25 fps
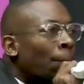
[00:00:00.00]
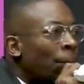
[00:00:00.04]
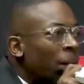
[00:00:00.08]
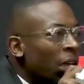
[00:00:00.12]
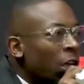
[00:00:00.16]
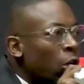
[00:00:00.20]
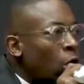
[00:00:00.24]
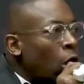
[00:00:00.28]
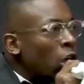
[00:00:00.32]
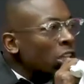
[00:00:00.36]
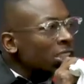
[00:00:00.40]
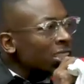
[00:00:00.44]

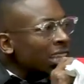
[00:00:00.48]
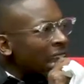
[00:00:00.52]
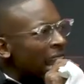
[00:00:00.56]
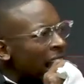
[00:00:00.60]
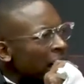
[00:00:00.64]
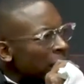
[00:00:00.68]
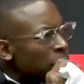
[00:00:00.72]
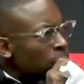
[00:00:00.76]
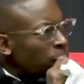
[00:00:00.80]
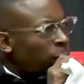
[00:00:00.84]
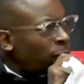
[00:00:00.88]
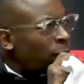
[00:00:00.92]
Because
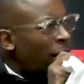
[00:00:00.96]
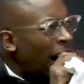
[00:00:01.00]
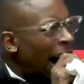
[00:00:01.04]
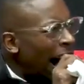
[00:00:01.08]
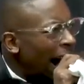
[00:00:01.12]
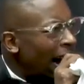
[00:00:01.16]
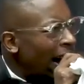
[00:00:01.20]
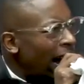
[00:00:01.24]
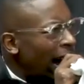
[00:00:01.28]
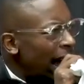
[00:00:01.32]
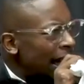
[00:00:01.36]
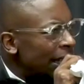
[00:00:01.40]
as
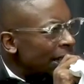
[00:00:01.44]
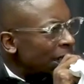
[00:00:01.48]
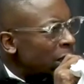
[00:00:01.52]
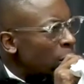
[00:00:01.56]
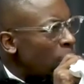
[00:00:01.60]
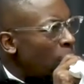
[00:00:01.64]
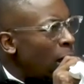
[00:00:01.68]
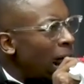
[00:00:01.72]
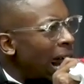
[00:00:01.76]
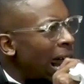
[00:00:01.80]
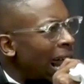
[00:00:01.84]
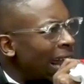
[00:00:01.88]
far as
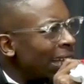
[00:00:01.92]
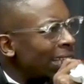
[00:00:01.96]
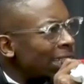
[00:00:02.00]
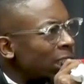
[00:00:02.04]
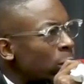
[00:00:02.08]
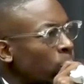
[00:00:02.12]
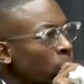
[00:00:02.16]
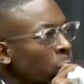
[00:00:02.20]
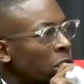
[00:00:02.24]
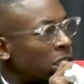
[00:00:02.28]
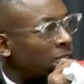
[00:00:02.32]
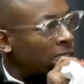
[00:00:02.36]
your
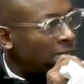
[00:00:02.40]
eyes will